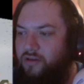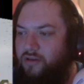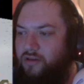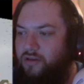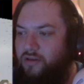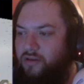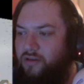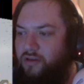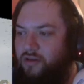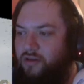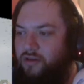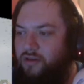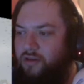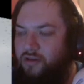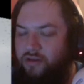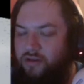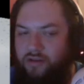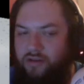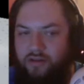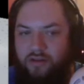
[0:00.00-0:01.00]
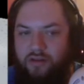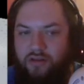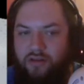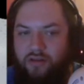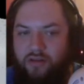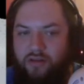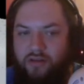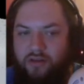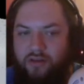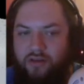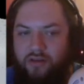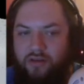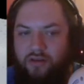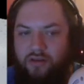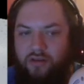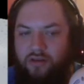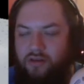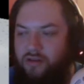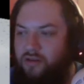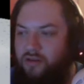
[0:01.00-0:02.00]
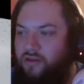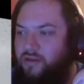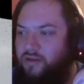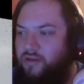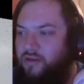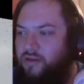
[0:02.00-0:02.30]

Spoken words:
Nothing is said.